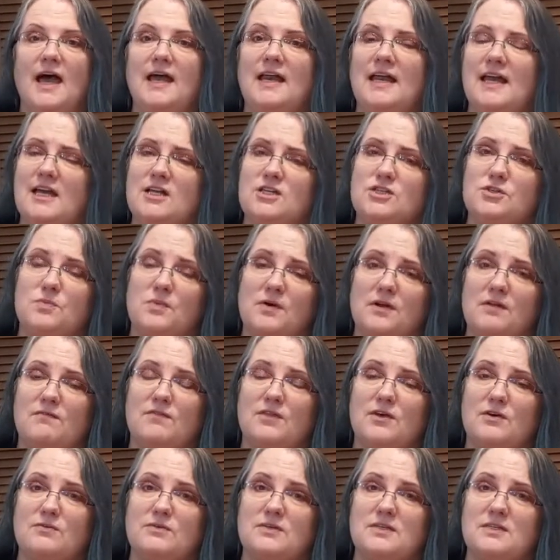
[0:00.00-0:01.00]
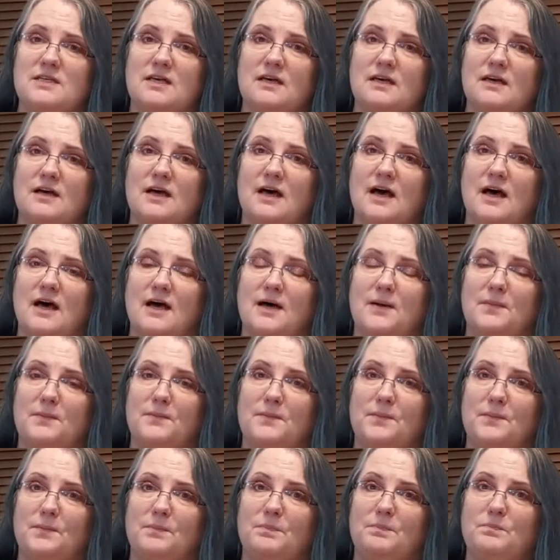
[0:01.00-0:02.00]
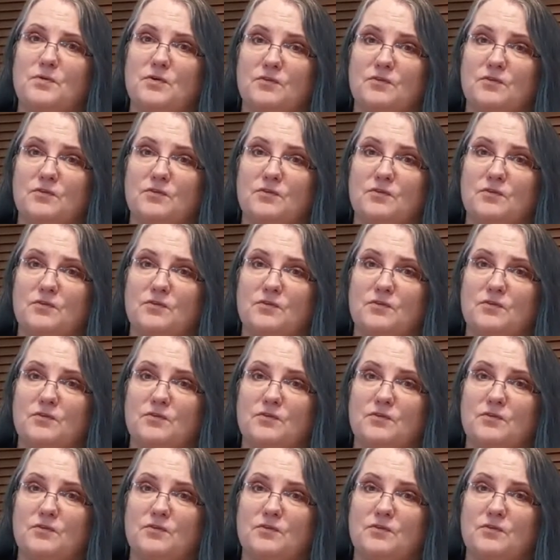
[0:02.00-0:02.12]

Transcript: And each one of those um,